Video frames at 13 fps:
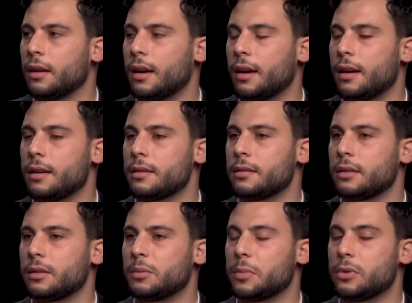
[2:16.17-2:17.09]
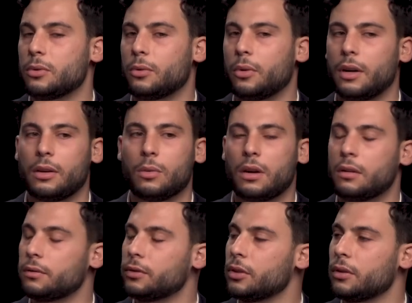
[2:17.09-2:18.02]
and it's been doing really
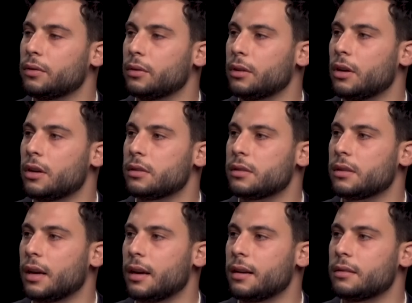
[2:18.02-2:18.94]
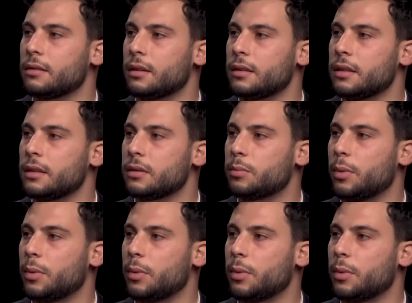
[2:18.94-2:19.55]
well, for the last 8-9 years.